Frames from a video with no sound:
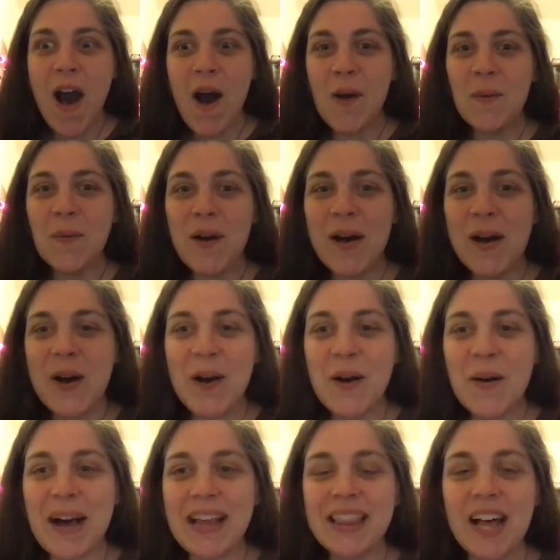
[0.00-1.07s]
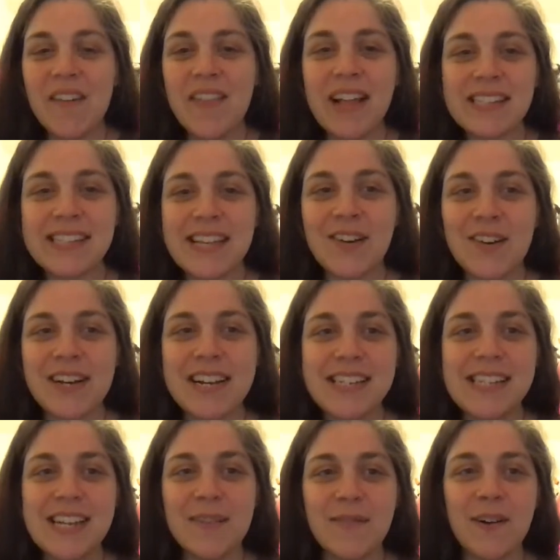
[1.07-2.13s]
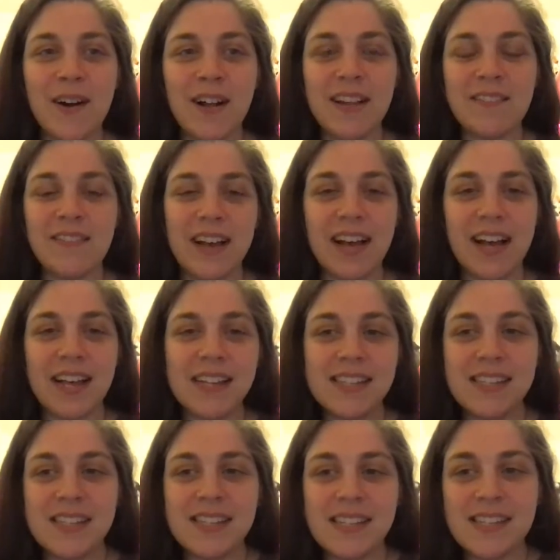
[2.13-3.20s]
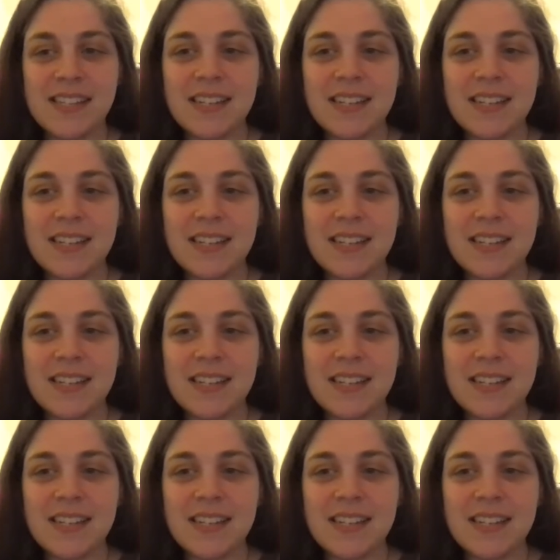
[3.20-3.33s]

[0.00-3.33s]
Whoa, I love that synchronicity for all of us.